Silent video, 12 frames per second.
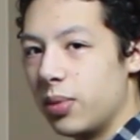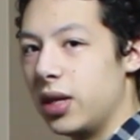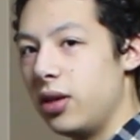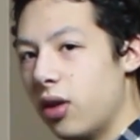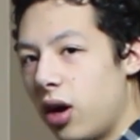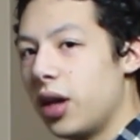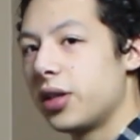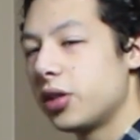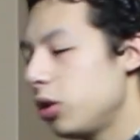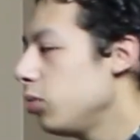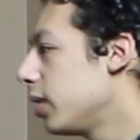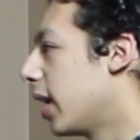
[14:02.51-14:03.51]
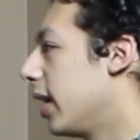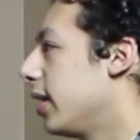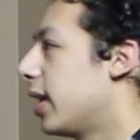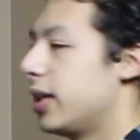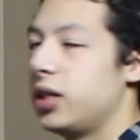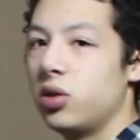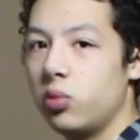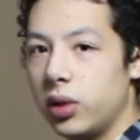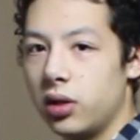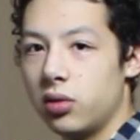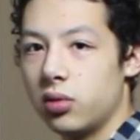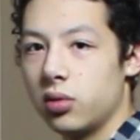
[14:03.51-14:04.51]
but not too tight, as you
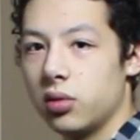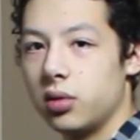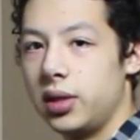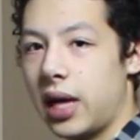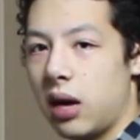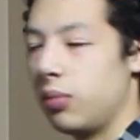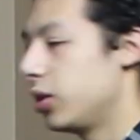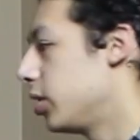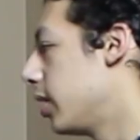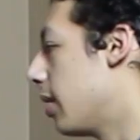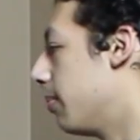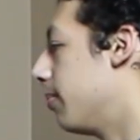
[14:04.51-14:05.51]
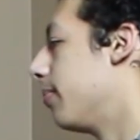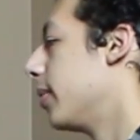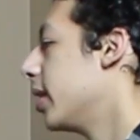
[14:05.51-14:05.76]
will damage them.